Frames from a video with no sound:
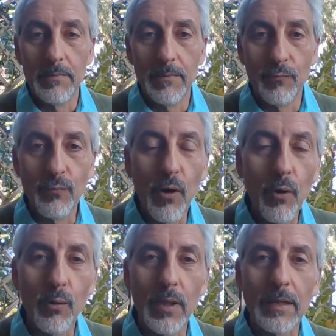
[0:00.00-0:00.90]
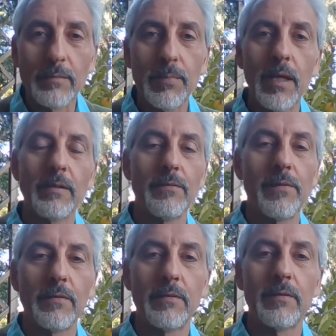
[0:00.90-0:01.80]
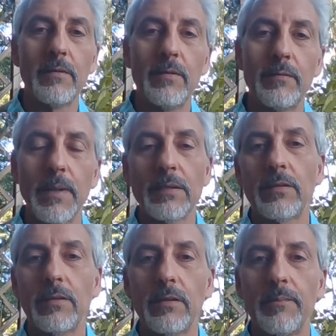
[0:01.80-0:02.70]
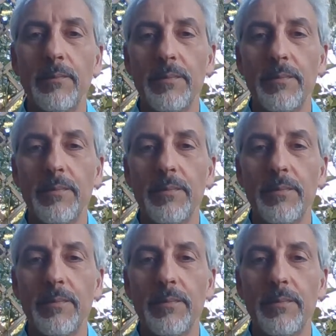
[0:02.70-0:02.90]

role as part of the spectacle,